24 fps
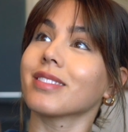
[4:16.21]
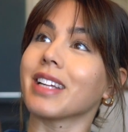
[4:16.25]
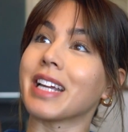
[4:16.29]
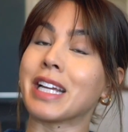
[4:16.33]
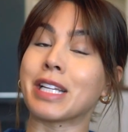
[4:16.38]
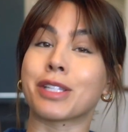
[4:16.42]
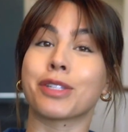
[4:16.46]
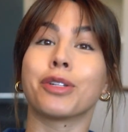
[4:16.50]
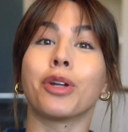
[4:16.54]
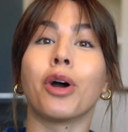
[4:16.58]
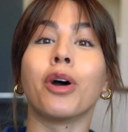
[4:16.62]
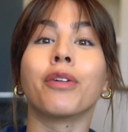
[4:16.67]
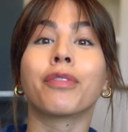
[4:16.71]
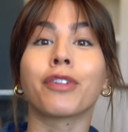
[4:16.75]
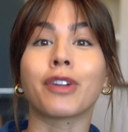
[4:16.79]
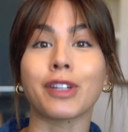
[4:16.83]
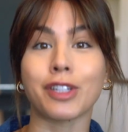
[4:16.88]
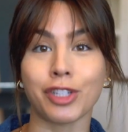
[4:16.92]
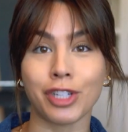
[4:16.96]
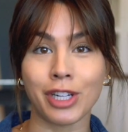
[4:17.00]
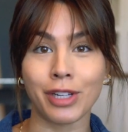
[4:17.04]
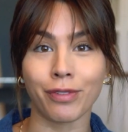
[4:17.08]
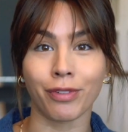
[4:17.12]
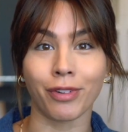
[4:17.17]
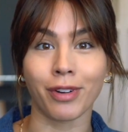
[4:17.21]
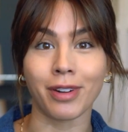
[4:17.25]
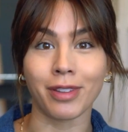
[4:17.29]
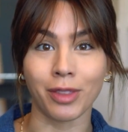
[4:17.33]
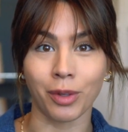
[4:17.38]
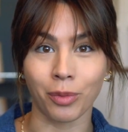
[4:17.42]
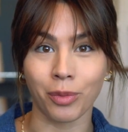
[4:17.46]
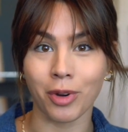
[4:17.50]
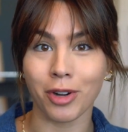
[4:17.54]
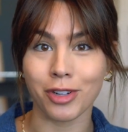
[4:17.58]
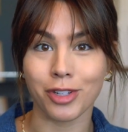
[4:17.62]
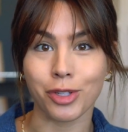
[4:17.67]
is an overachiever in
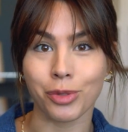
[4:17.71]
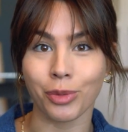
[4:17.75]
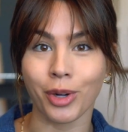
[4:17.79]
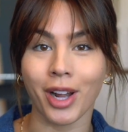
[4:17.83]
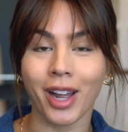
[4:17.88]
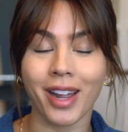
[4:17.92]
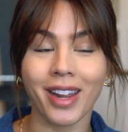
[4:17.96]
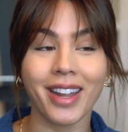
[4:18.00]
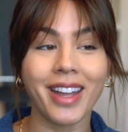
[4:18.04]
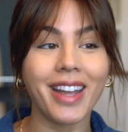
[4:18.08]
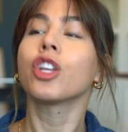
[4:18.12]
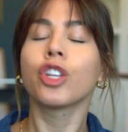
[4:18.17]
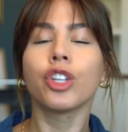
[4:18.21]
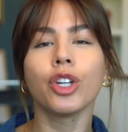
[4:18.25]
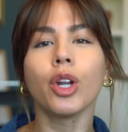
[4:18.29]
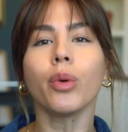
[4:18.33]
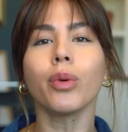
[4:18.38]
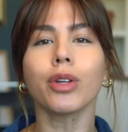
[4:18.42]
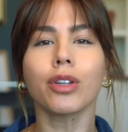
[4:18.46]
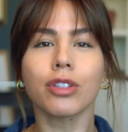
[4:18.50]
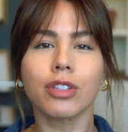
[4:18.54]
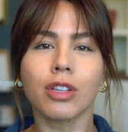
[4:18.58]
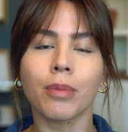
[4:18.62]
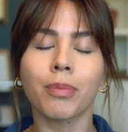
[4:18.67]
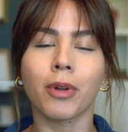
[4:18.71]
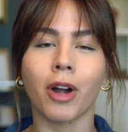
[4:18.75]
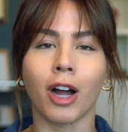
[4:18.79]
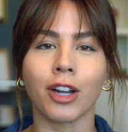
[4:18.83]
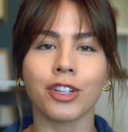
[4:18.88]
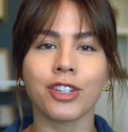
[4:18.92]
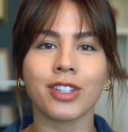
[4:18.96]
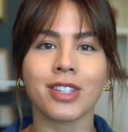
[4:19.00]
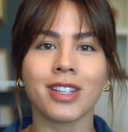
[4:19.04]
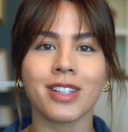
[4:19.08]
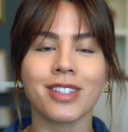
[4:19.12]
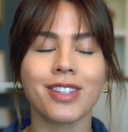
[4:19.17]
the worst way. You know what your
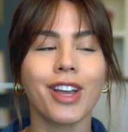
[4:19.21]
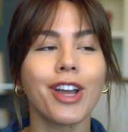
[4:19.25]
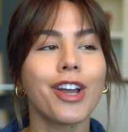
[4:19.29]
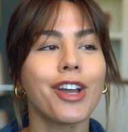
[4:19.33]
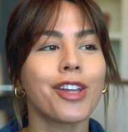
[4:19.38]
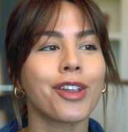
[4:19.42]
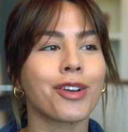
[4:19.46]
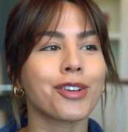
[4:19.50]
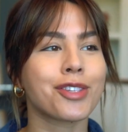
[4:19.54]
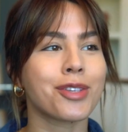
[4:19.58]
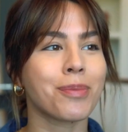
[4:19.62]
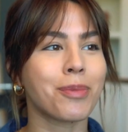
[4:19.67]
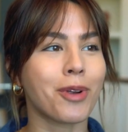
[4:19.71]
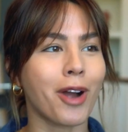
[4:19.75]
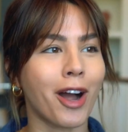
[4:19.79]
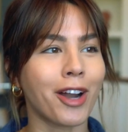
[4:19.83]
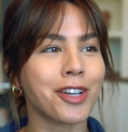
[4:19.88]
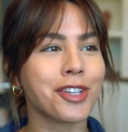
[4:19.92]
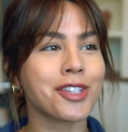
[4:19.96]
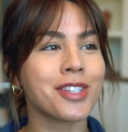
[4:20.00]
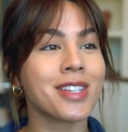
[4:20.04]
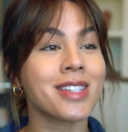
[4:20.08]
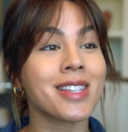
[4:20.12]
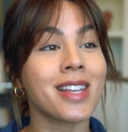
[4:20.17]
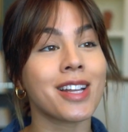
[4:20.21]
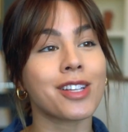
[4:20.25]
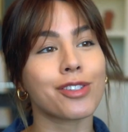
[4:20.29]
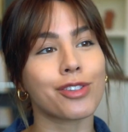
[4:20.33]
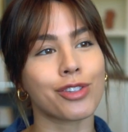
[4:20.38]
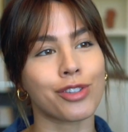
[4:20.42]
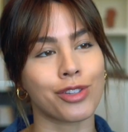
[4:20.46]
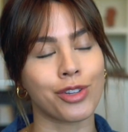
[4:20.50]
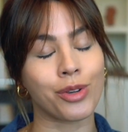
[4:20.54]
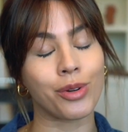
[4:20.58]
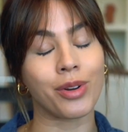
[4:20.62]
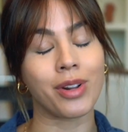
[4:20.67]
subconscious is? Your subconscious is that
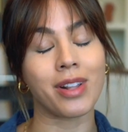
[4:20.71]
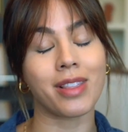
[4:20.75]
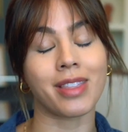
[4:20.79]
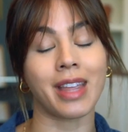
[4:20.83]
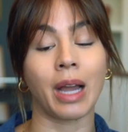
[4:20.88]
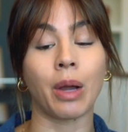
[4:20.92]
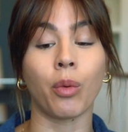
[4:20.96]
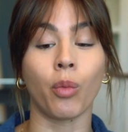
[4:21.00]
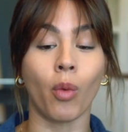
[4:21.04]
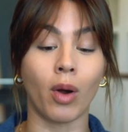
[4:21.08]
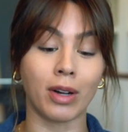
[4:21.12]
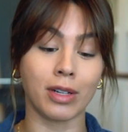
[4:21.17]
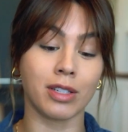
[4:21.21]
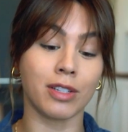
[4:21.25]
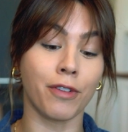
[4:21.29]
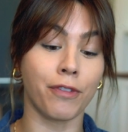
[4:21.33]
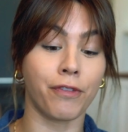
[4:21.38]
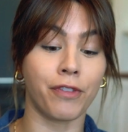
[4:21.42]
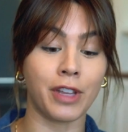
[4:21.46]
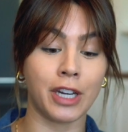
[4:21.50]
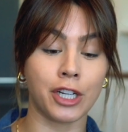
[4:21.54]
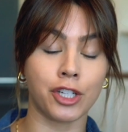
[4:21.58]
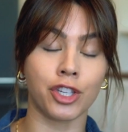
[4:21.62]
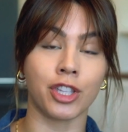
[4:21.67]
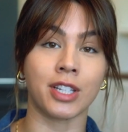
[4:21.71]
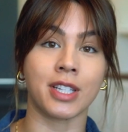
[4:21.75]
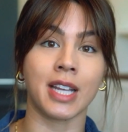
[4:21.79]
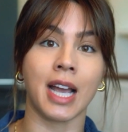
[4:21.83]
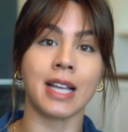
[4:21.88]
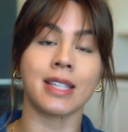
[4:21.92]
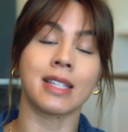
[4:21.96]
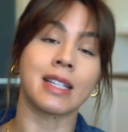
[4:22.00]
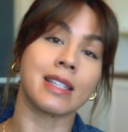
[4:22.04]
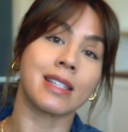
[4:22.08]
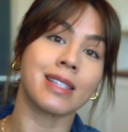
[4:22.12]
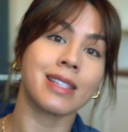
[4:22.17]
student that wants to finish the
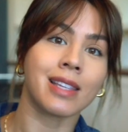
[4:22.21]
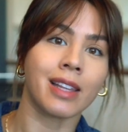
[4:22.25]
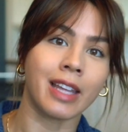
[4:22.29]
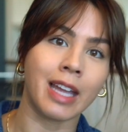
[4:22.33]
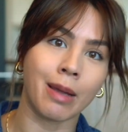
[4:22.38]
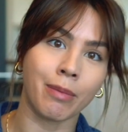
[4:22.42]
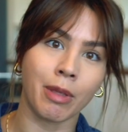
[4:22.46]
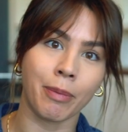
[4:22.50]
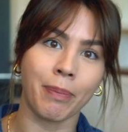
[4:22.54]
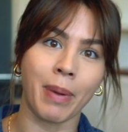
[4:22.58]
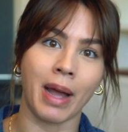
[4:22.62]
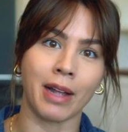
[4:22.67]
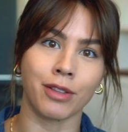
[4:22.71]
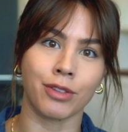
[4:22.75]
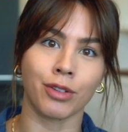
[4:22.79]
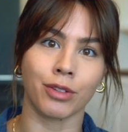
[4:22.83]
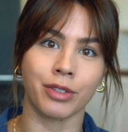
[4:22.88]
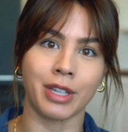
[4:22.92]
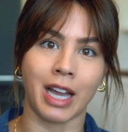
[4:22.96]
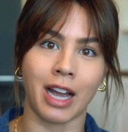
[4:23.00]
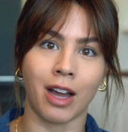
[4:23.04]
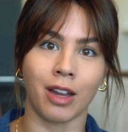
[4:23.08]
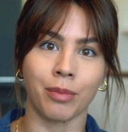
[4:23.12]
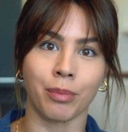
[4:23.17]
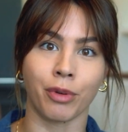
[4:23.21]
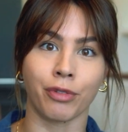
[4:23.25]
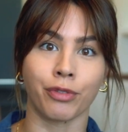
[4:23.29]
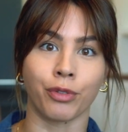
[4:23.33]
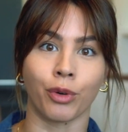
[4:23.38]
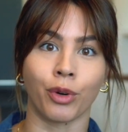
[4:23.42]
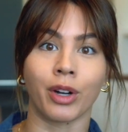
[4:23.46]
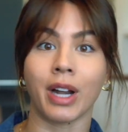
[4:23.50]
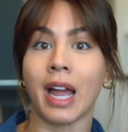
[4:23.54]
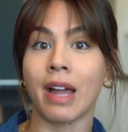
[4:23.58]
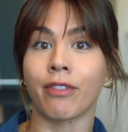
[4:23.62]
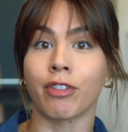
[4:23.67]
test and slam the pencil down
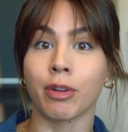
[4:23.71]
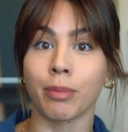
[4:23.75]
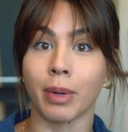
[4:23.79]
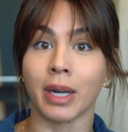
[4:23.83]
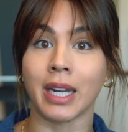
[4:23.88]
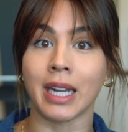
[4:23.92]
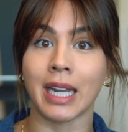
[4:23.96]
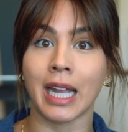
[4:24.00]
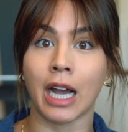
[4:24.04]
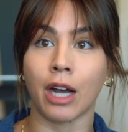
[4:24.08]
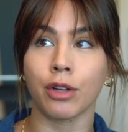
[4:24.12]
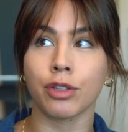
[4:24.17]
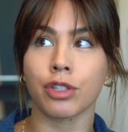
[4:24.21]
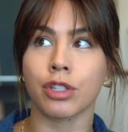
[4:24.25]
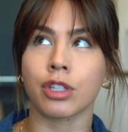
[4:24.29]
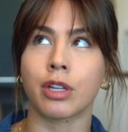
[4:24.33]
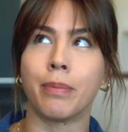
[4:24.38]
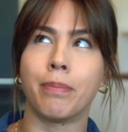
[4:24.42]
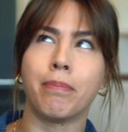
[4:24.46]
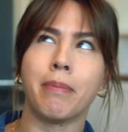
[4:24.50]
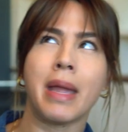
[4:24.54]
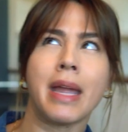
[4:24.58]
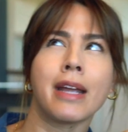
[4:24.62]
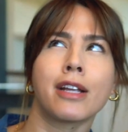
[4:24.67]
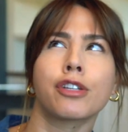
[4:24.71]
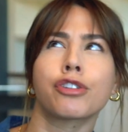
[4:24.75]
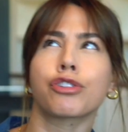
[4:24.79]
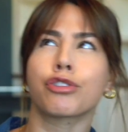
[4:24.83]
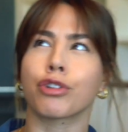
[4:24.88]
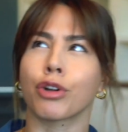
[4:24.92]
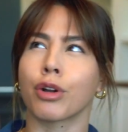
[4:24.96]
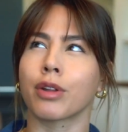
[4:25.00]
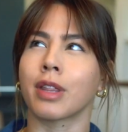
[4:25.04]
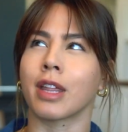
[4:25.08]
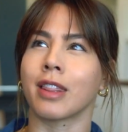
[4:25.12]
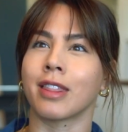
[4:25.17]
before everybody else to make
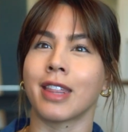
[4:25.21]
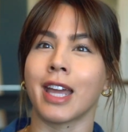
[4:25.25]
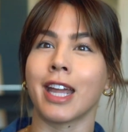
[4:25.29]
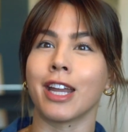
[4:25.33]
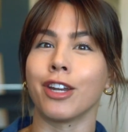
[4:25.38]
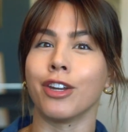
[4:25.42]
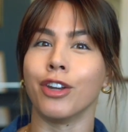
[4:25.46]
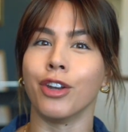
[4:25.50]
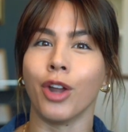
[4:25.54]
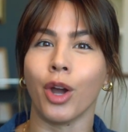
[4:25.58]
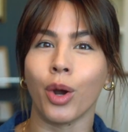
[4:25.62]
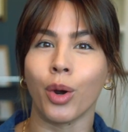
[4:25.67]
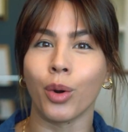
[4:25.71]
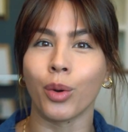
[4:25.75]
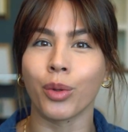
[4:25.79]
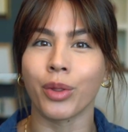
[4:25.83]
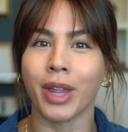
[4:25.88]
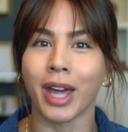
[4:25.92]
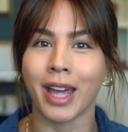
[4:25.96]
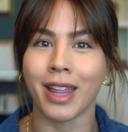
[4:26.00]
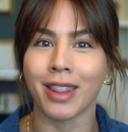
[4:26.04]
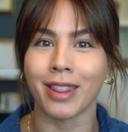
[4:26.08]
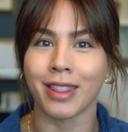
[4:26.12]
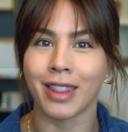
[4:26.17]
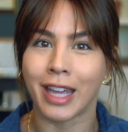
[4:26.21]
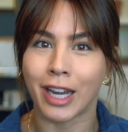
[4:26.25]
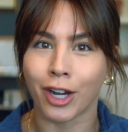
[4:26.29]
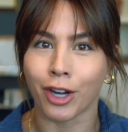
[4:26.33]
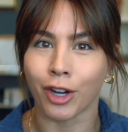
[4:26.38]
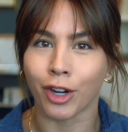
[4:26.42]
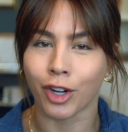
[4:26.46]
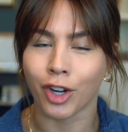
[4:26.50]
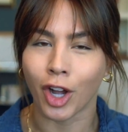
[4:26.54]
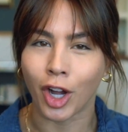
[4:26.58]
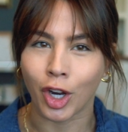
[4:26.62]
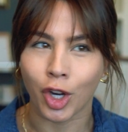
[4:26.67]
sure that they know that
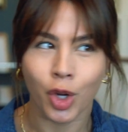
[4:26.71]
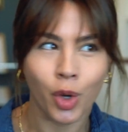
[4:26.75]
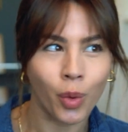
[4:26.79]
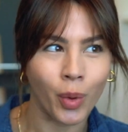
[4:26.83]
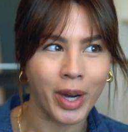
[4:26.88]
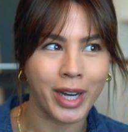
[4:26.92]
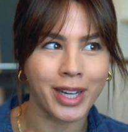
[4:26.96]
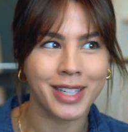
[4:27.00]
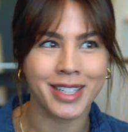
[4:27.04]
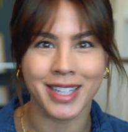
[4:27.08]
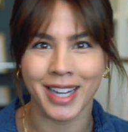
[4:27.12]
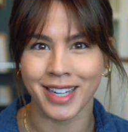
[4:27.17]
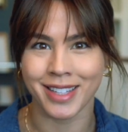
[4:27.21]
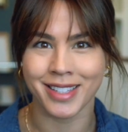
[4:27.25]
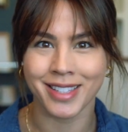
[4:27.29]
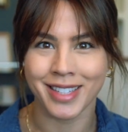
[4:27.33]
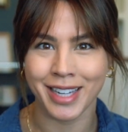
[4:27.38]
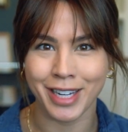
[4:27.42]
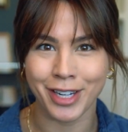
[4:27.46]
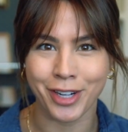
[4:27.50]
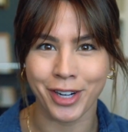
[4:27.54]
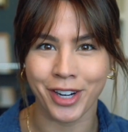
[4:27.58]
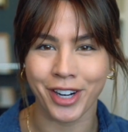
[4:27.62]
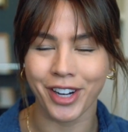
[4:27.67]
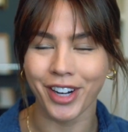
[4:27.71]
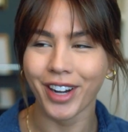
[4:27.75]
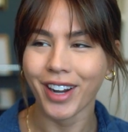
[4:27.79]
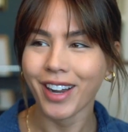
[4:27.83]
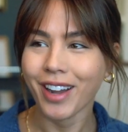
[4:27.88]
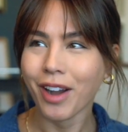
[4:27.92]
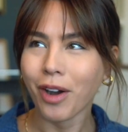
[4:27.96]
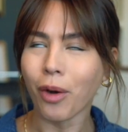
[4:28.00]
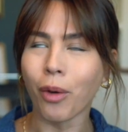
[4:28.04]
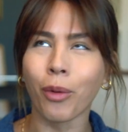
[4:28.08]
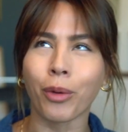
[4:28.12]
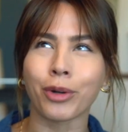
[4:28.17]
they're a quick test taker
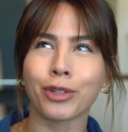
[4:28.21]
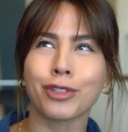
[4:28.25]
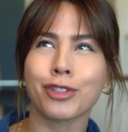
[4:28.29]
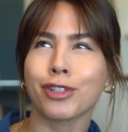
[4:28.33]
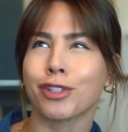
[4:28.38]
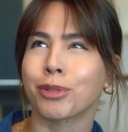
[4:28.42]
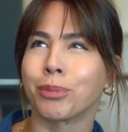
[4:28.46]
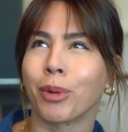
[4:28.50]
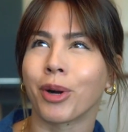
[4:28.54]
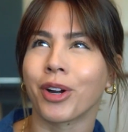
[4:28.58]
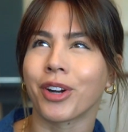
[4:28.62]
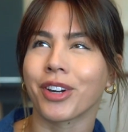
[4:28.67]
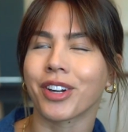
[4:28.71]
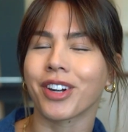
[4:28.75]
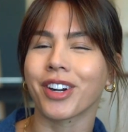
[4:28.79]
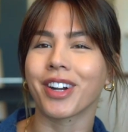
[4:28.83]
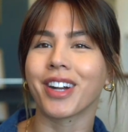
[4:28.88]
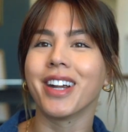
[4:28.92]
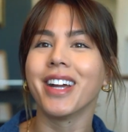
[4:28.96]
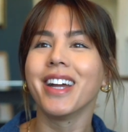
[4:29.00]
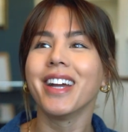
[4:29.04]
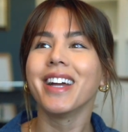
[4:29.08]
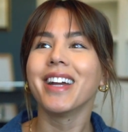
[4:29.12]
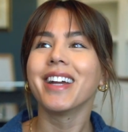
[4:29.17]
or smarter.